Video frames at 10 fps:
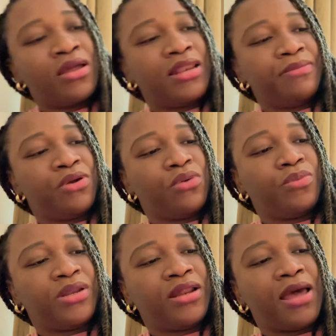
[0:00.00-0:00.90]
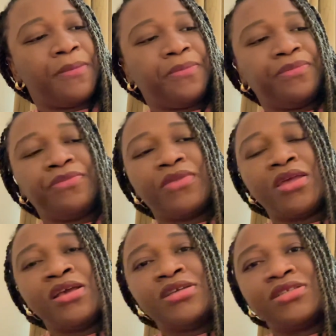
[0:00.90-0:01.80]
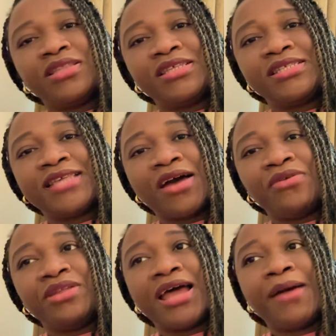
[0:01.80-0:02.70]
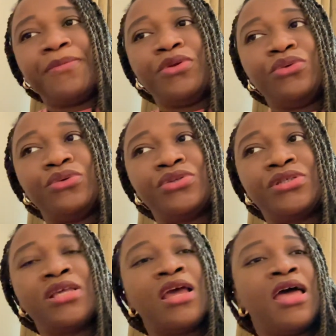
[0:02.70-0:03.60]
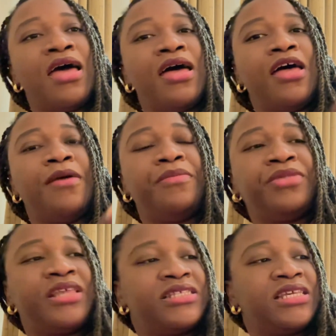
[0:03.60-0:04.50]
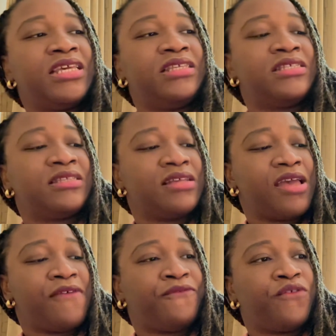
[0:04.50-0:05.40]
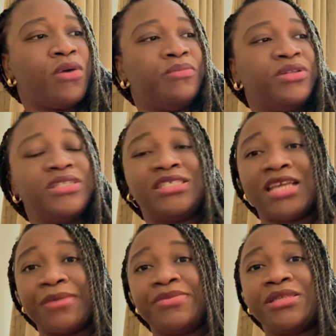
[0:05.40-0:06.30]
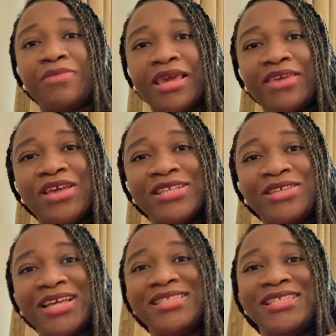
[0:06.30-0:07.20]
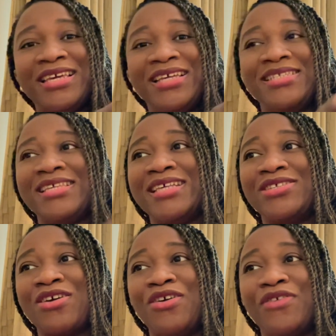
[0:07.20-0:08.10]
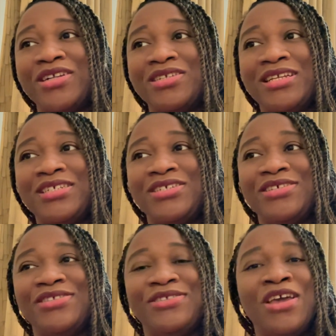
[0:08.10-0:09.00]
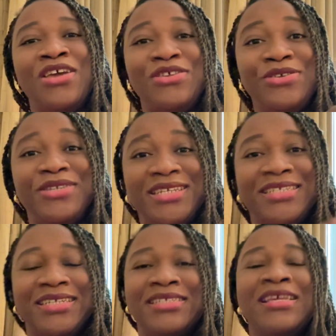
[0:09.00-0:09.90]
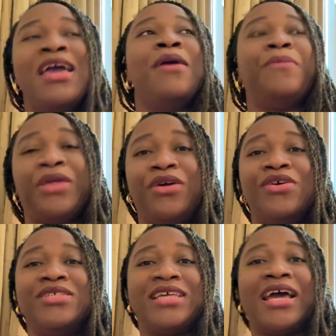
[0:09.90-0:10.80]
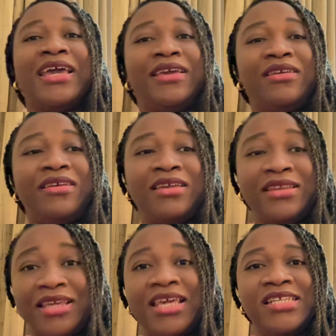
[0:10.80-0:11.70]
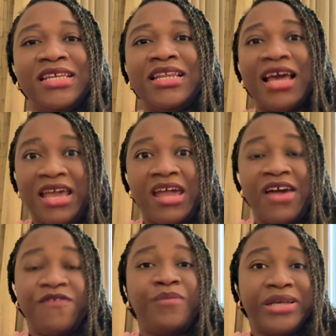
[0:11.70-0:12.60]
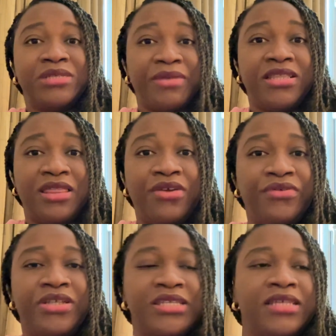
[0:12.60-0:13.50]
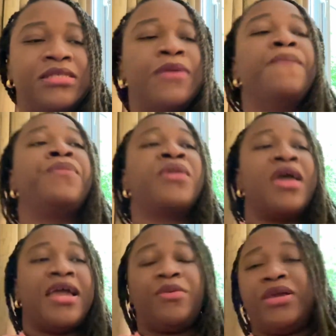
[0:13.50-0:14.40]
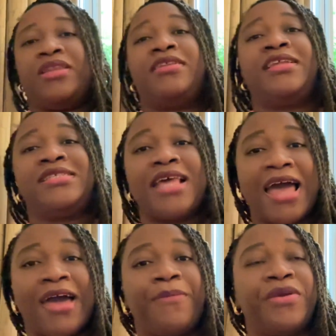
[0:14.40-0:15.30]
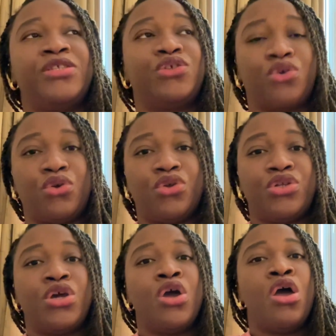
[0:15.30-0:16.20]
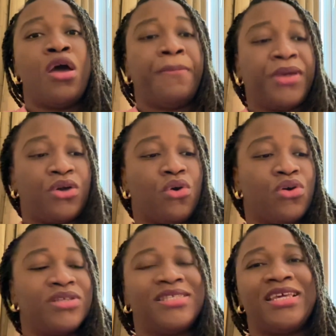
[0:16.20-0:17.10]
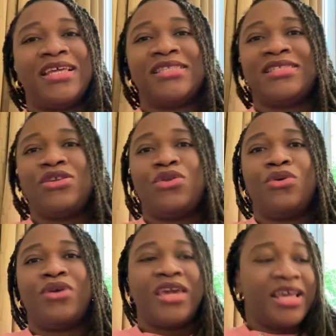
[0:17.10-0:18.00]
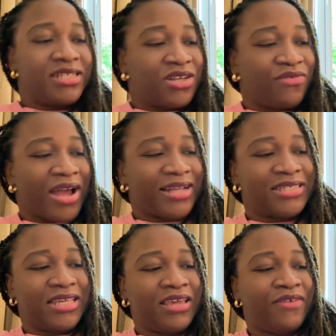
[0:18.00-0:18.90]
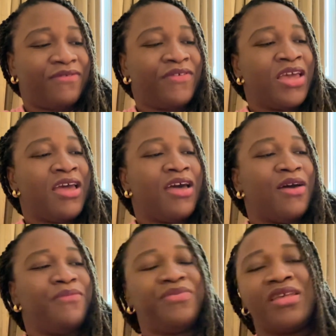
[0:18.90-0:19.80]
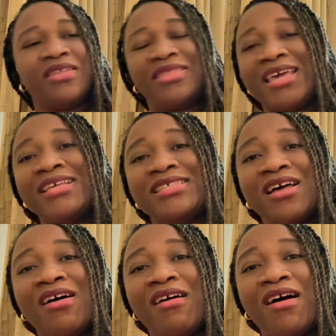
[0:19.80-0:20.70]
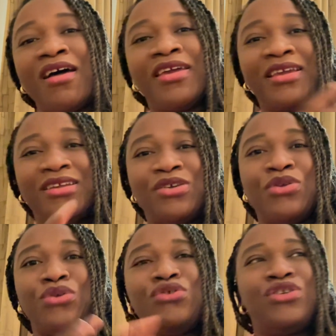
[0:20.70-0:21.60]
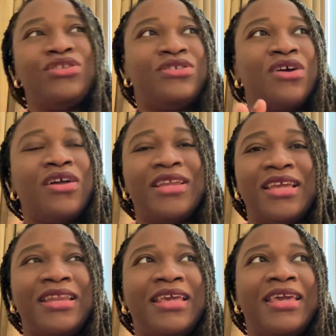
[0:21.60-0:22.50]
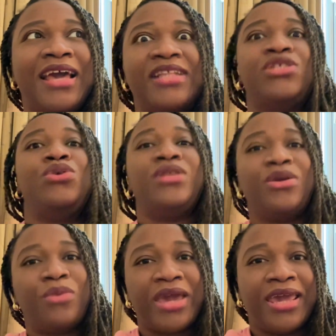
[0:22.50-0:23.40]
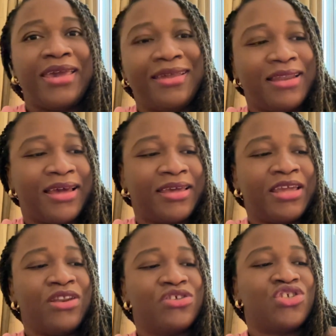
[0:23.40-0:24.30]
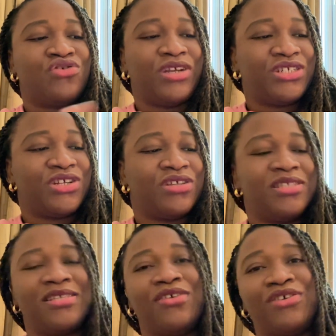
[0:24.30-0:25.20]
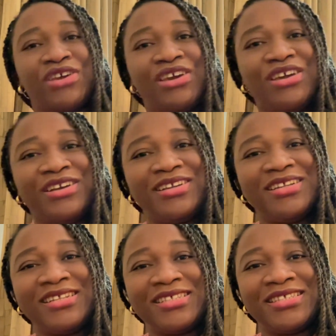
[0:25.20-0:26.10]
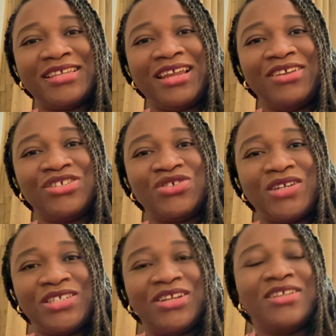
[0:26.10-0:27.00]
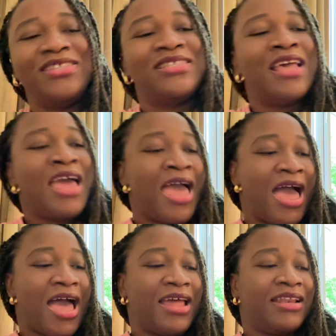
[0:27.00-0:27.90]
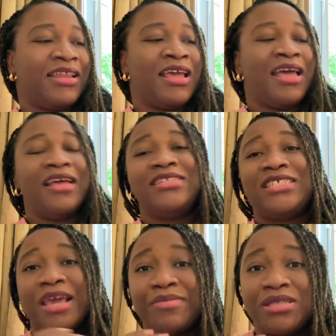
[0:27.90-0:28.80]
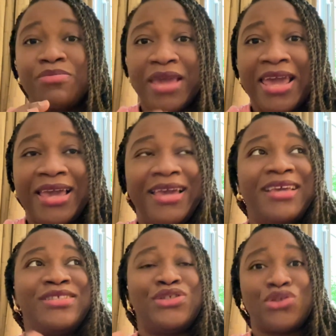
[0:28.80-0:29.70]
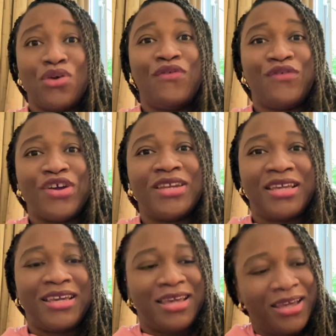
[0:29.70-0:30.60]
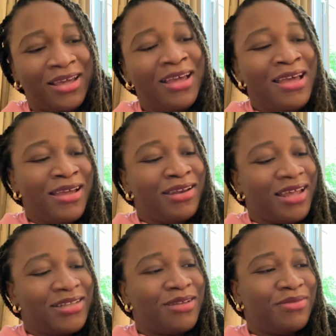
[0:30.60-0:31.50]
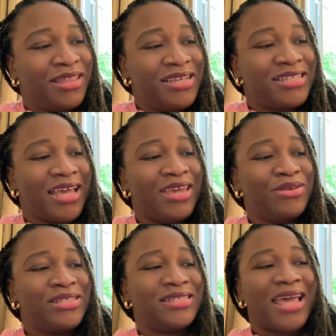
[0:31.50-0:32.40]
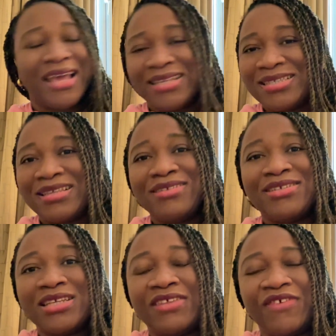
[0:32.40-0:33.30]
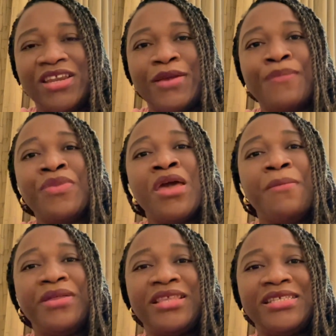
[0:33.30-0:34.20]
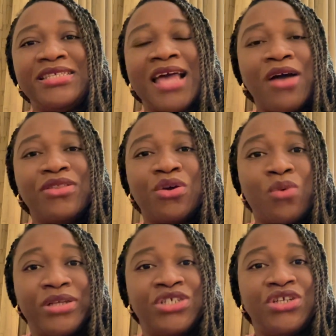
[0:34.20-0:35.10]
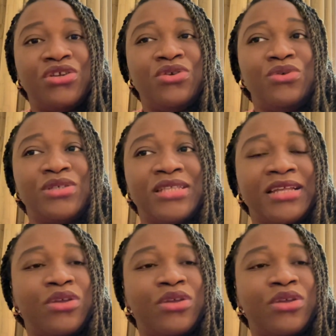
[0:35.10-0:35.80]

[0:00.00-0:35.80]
Let me open it up. So this is how the app looks. This is from James May. As you can see, it says congratulations, you did it, because I indicated that I have passed my theory test. Anyway, this app is good because it's interactive. Things are done in a cartoony way, like illustrations are good. This is the illustrations, and James May is so funny. Like some things that he says, just funny. But this is how the question looks like.